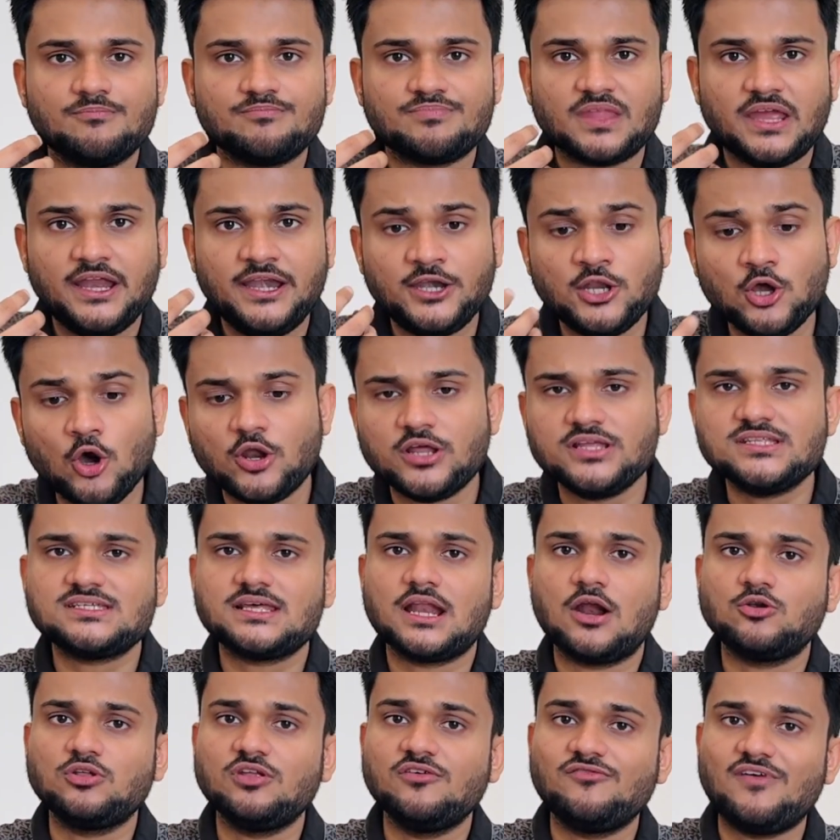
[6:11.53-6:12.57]
endurance
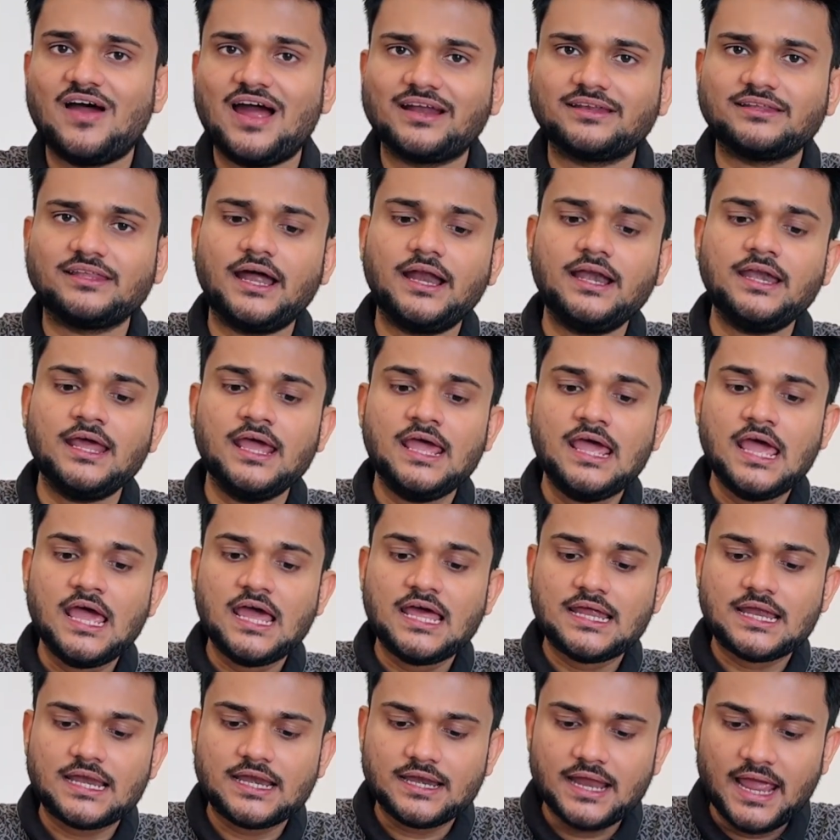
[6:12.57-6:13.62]
around the fact that
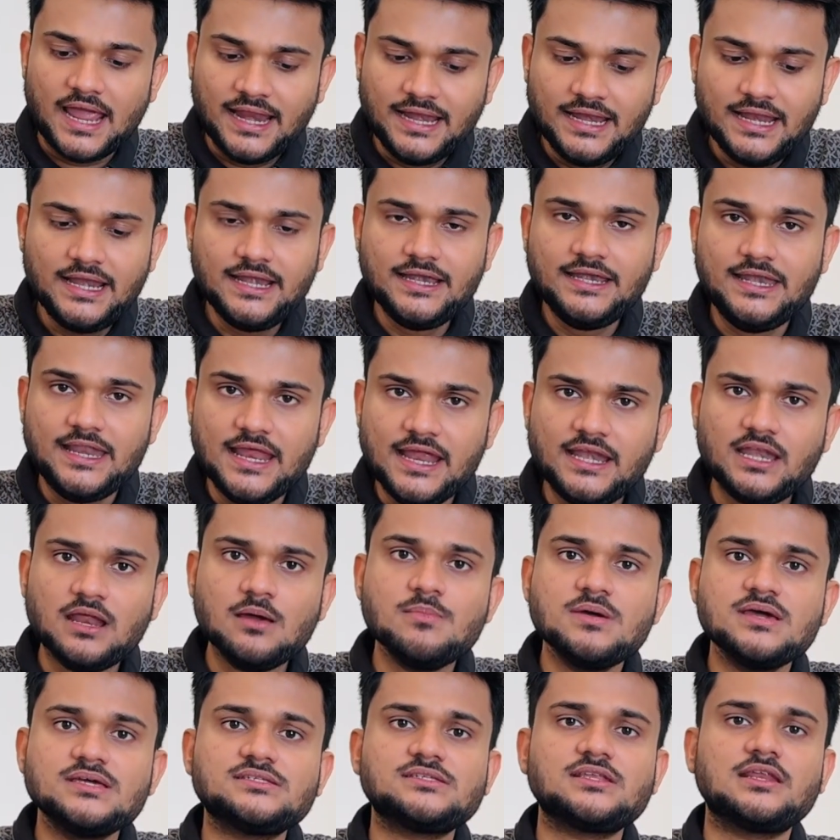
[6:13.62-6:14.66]
any
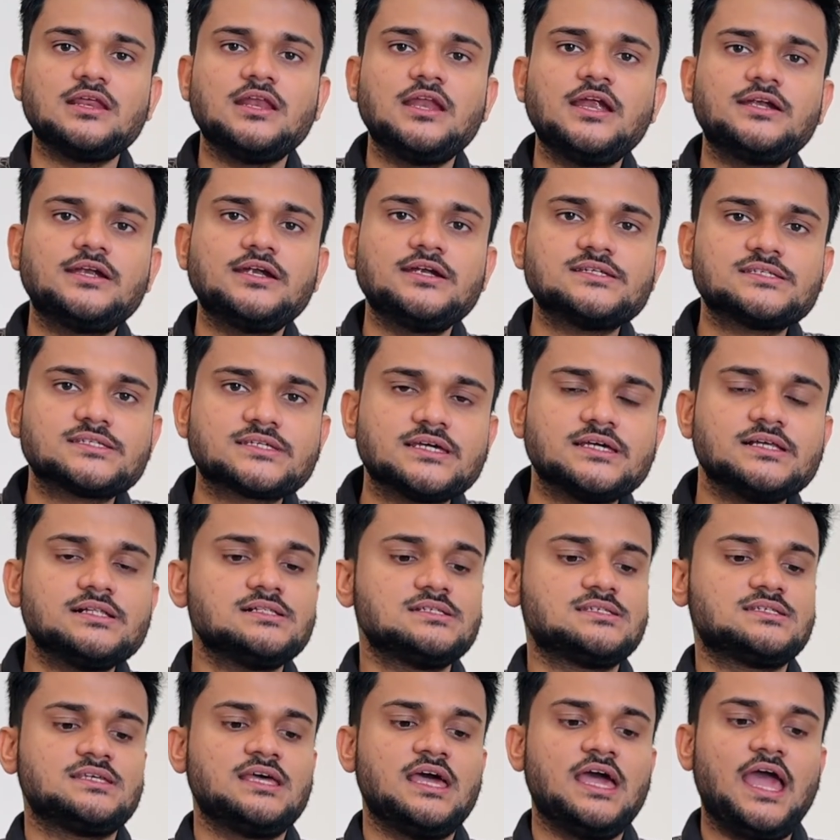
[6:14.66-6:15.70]
database related
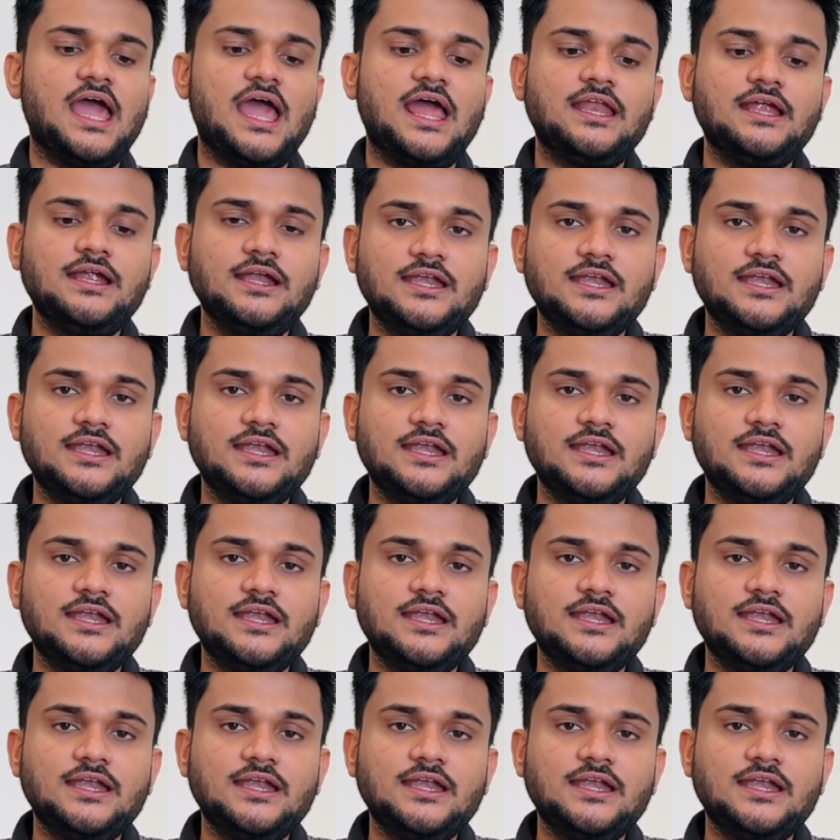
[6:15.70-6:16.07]
skills, any